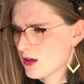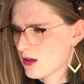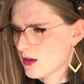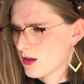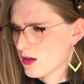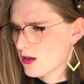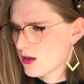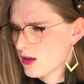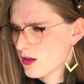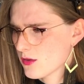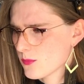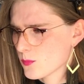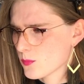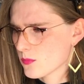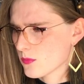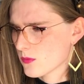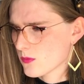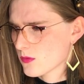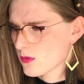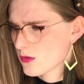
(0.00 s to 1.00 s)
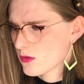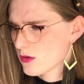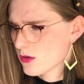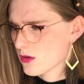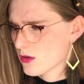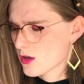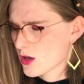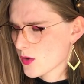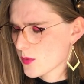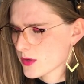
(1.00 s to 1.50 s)
I'm
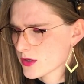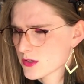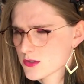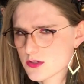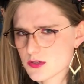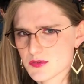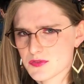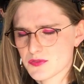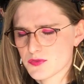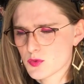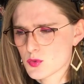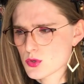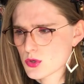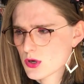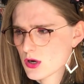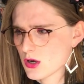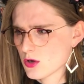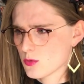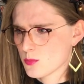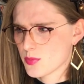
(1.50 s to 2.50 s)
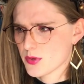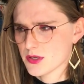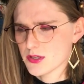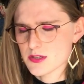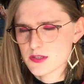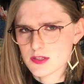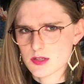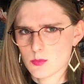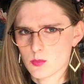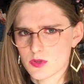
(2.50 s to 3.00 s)
going to for open
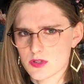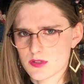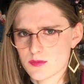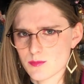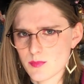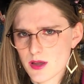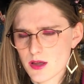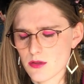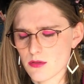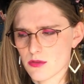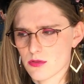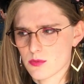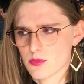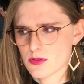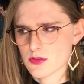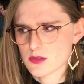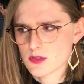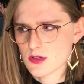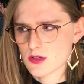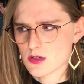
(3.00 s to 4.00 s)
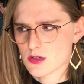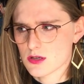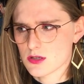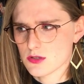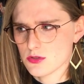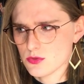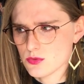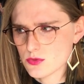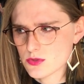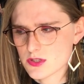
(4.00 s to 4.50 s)
someone's mouth with a
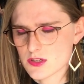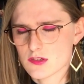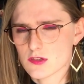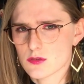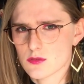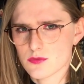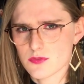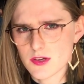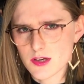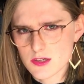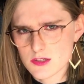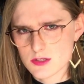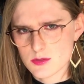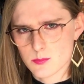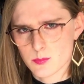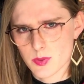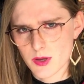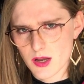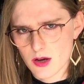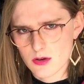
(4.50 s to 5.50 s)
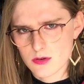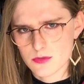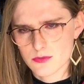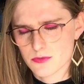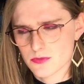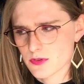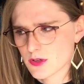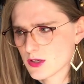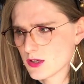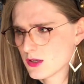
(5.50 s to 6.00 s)
new disinfected pair of
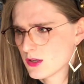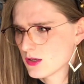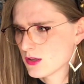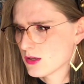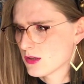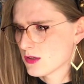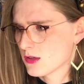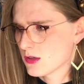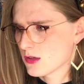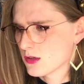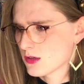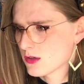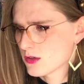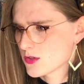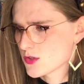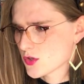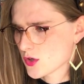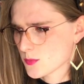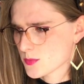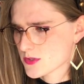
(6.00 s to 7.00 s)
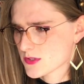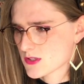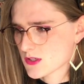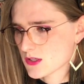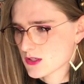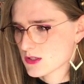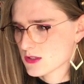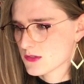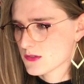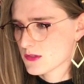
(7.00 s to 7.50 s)

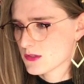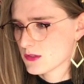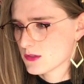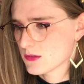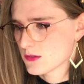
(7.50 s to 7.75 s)
chopsticks.